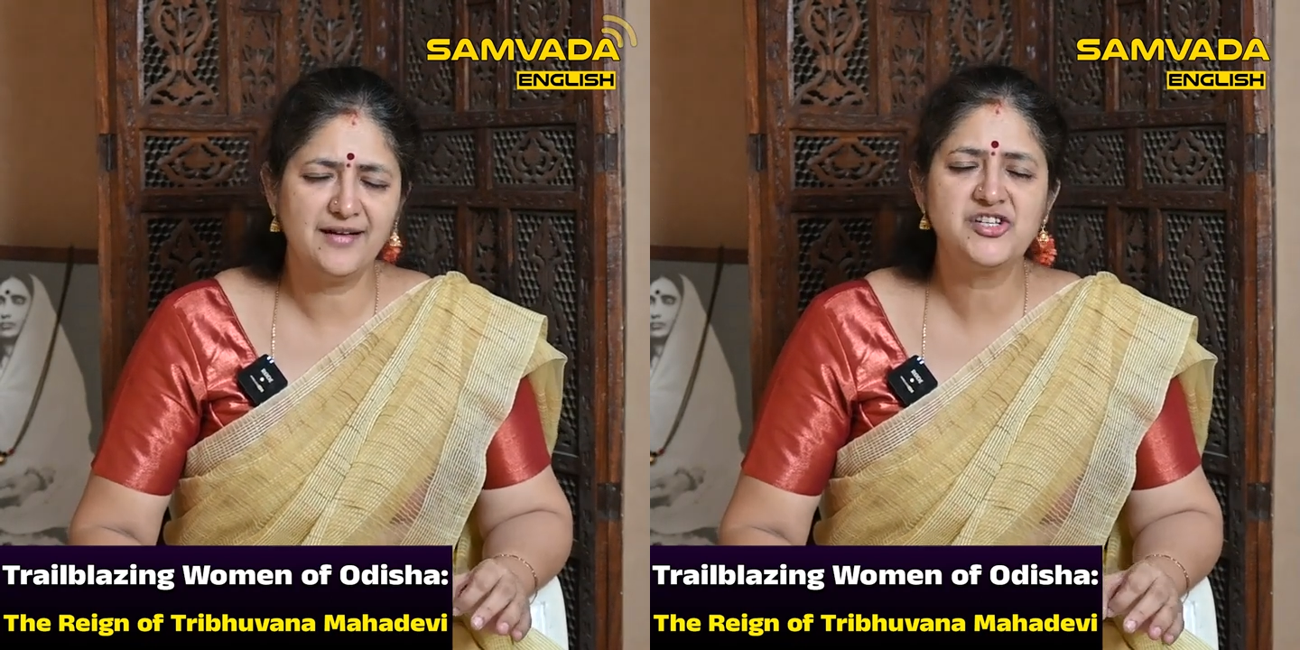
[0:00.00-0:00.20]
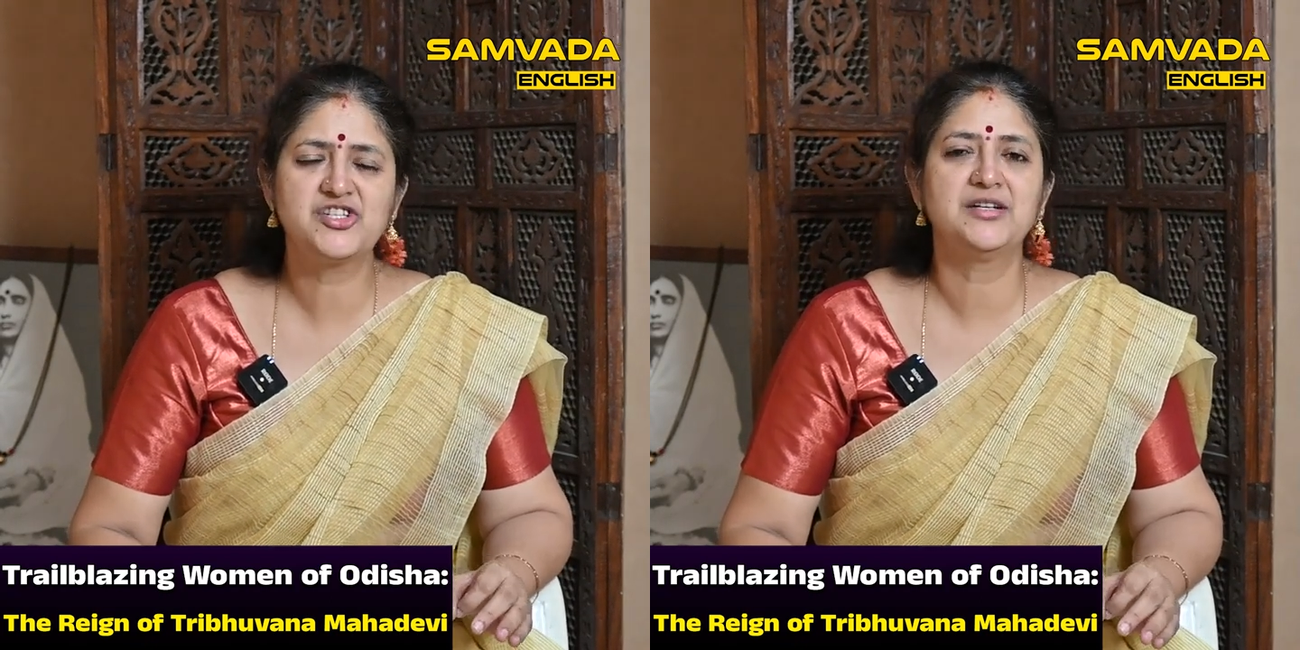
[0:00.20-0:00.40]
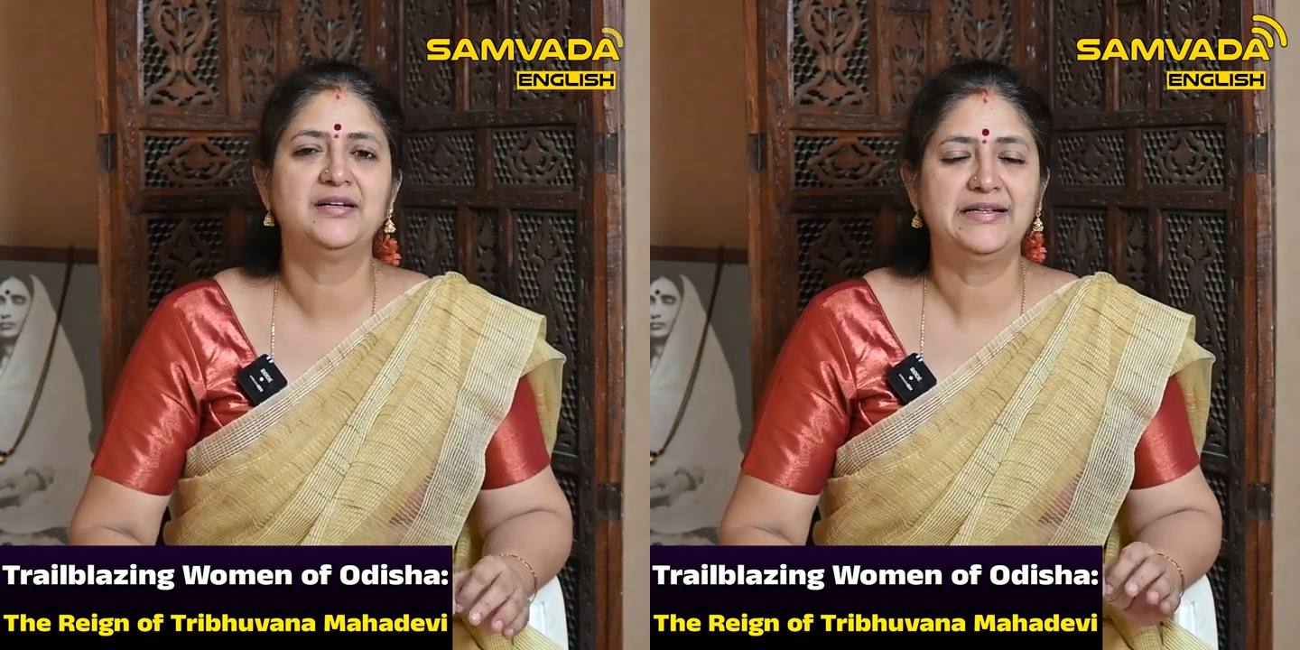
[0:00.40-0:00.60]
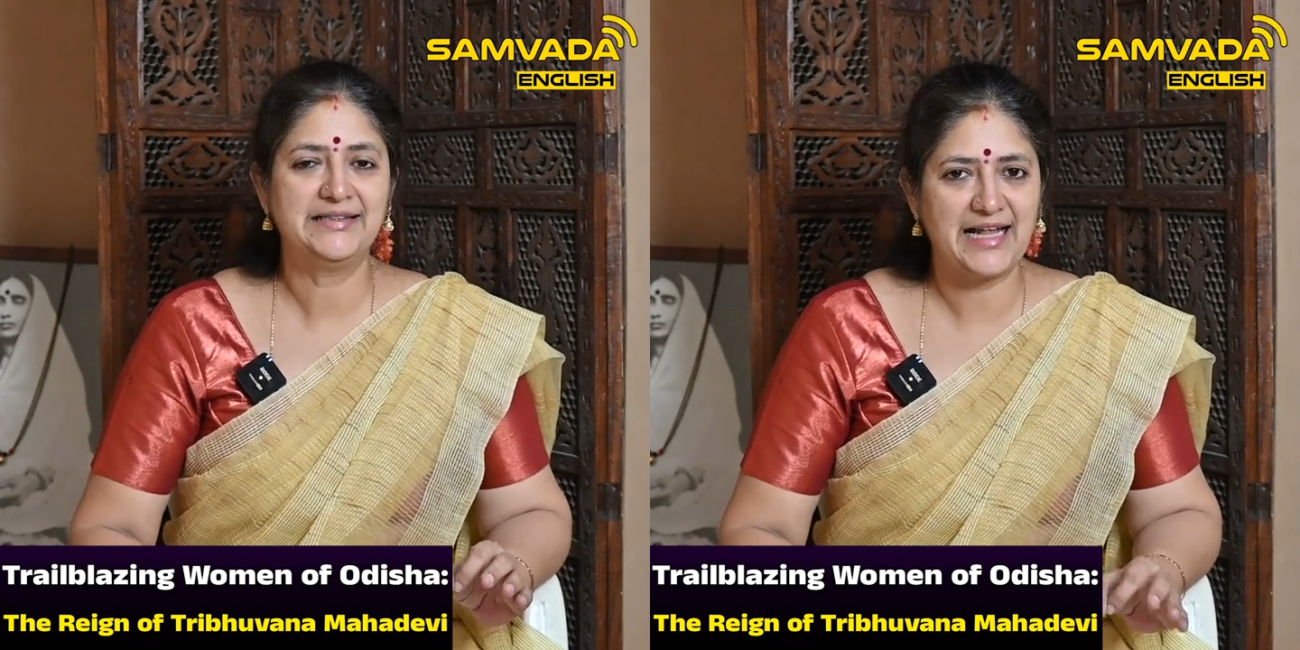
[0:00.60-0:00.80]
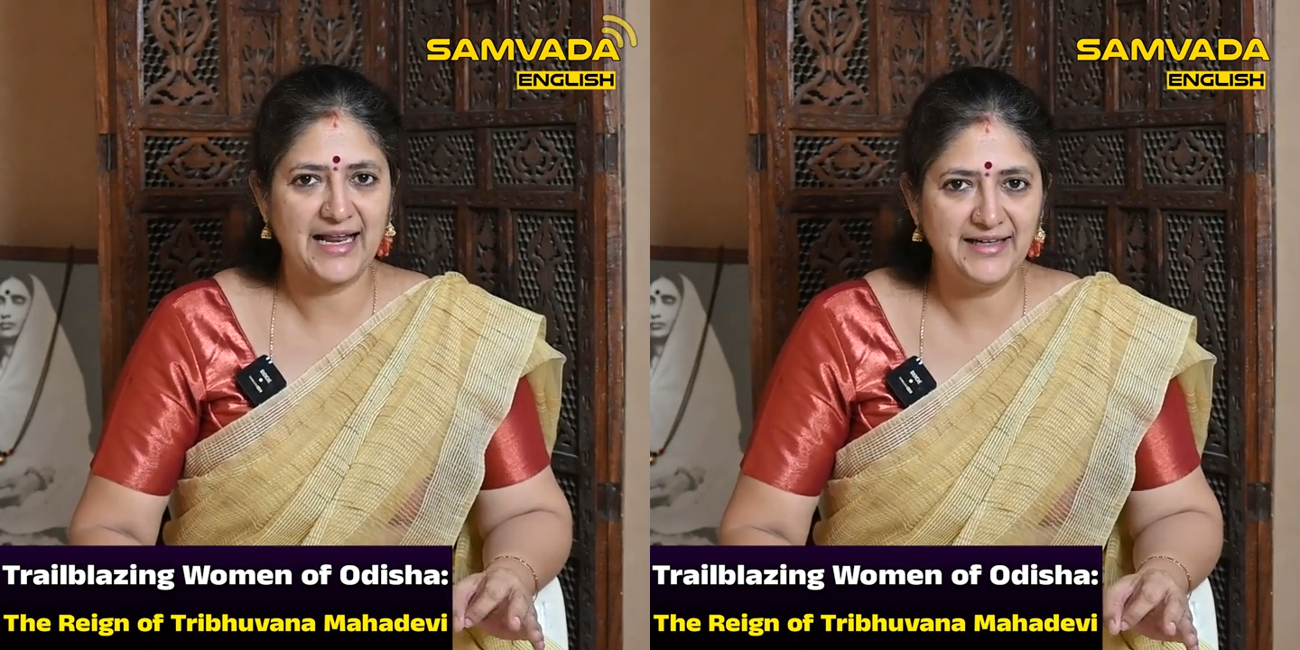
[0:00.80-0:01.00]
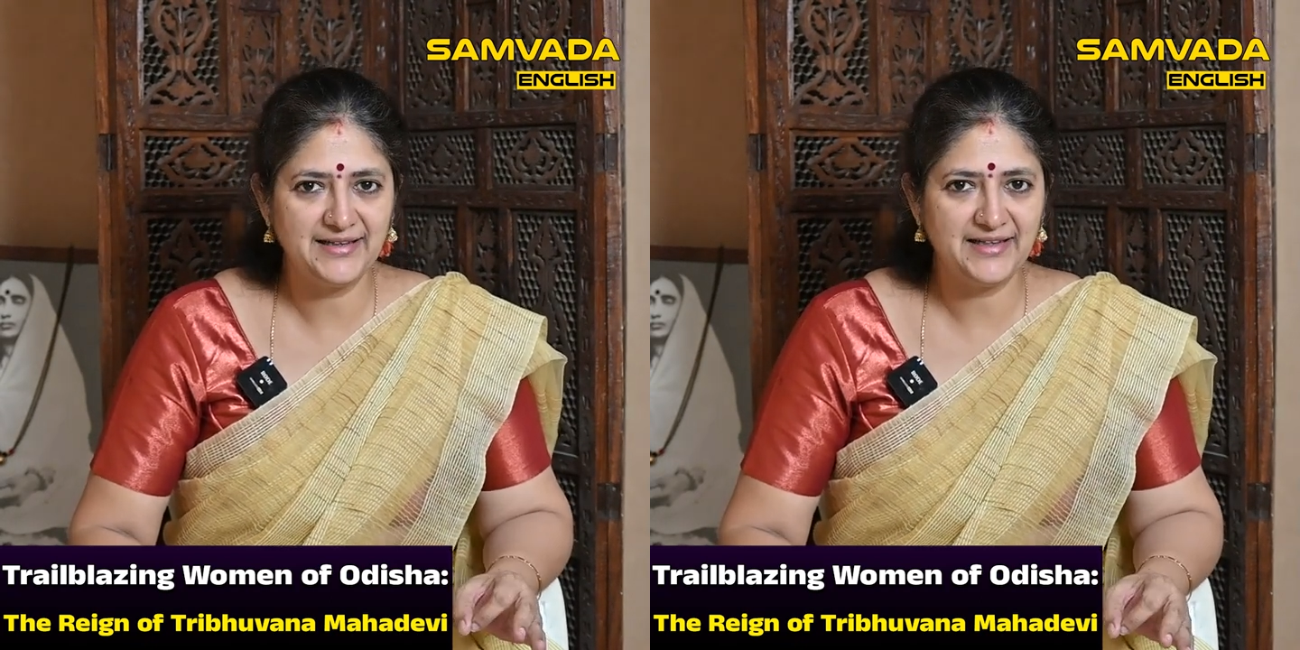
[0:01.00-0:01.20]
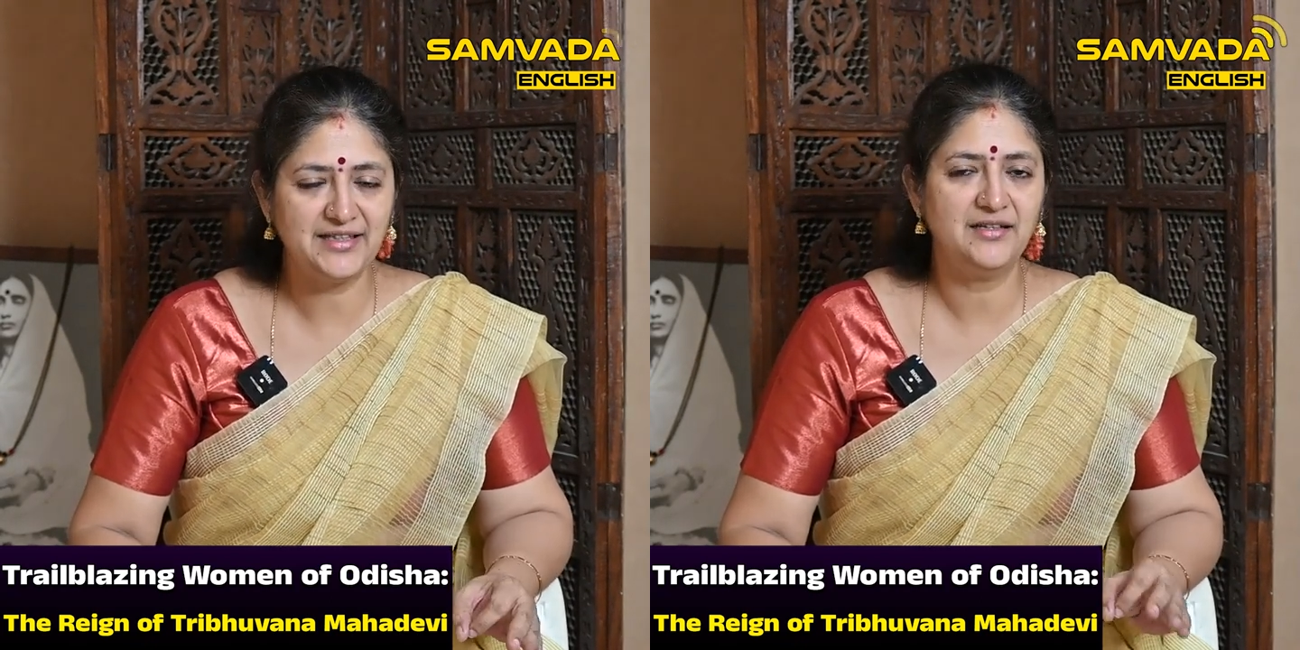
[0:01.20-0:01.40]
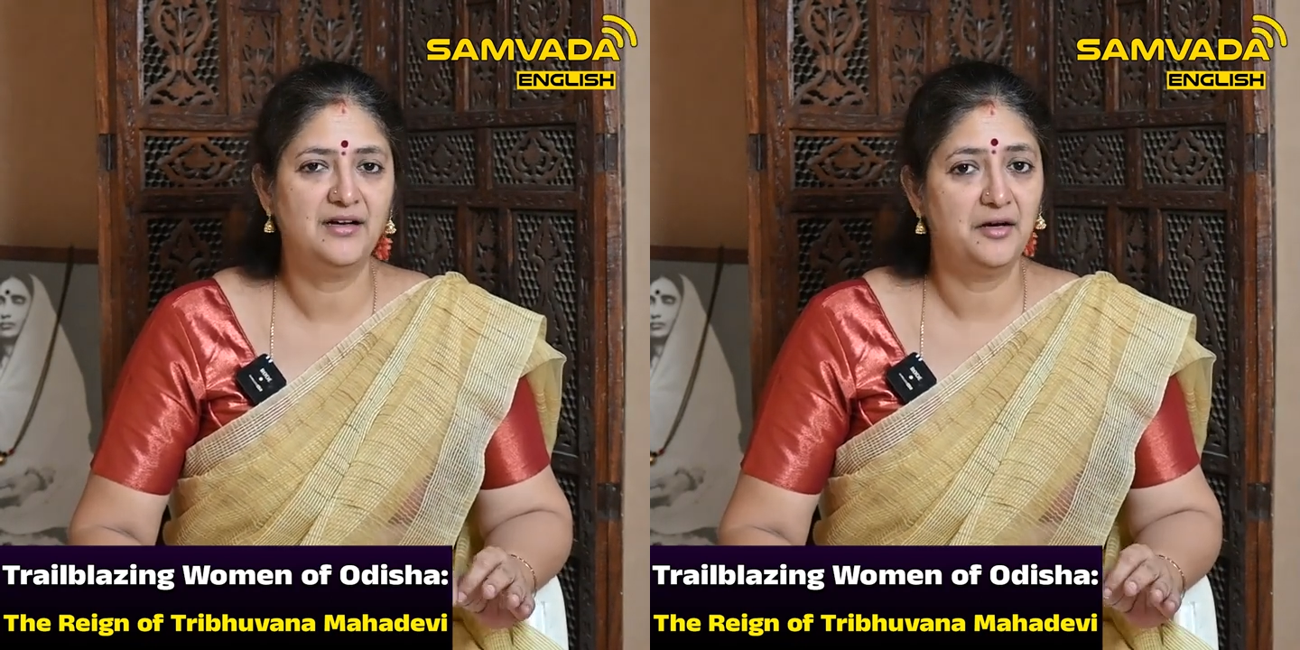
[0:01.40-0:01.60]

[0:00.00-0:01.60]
rich, talented,